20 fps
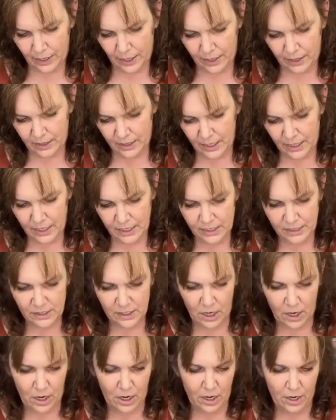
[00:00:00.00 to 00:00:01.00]
Okay,
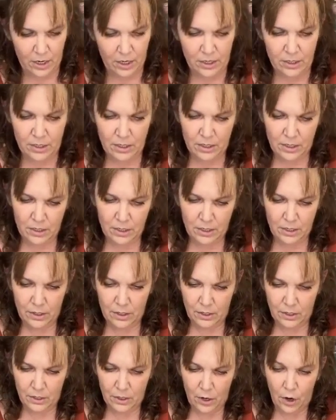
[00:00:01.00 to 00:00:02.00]
these are
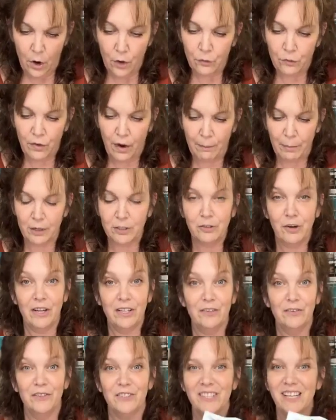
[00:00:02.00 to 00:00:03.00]
rub-on
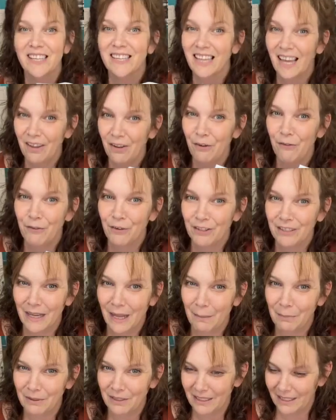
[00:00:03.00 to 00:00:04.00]
transfers. Thank you for
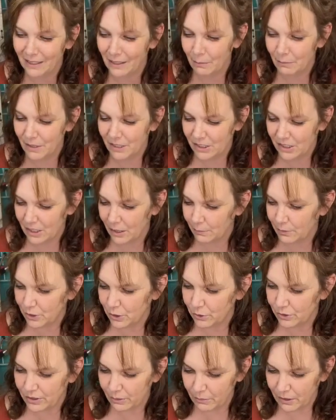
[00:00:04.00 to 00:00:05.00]
labeling them this time,
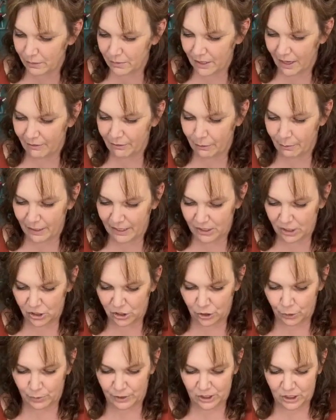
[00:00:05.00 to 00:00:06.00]
Sue. Sometimes I have to
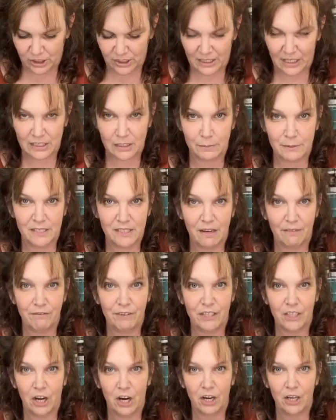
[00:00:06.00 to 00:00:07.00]
message her when she sends me
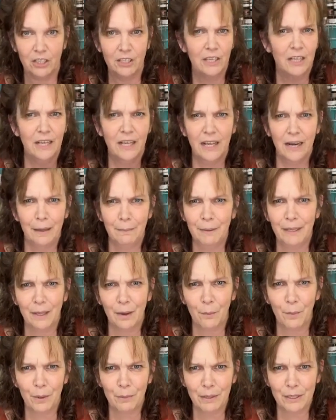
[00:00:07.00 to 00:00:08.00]
stuff in a card. I'm
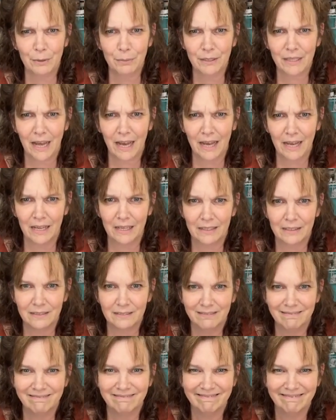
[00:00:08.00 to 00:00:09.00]
like, what do I do with
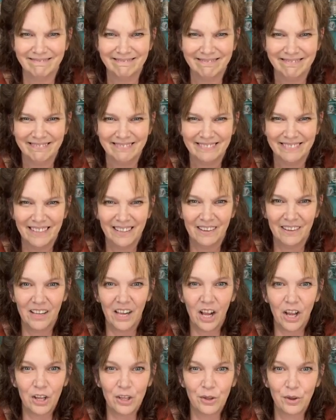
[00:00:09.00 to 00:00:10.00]
that?
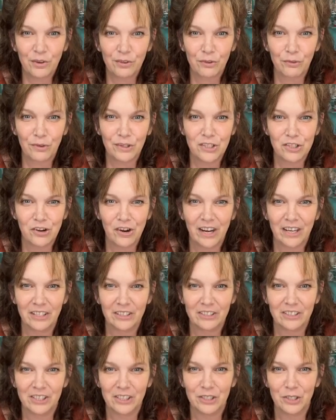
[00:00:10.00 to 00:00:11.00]
You have 3
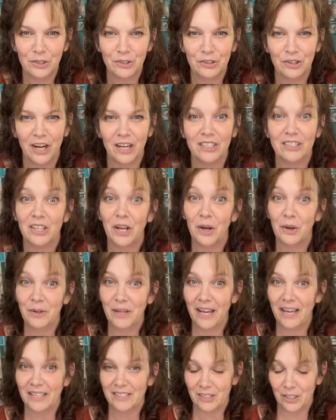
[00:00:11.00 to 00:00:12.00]
trailers and 2 trucks.
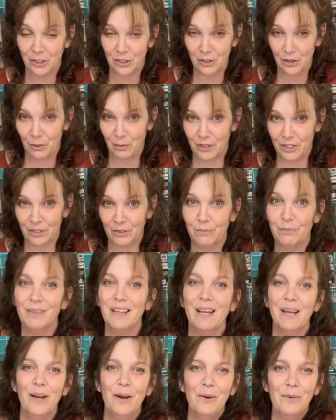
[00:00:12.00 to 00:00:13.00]
Okay, so you know what
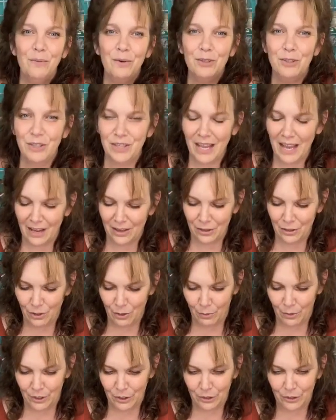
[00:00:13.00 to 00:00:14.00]
well, yeah,
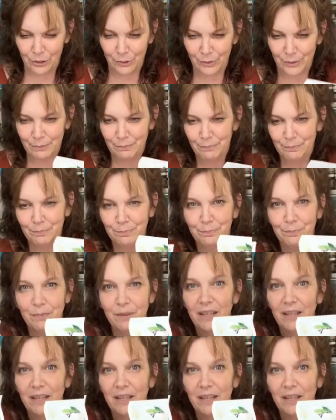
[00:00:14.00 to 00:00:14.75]
you know what you're doing.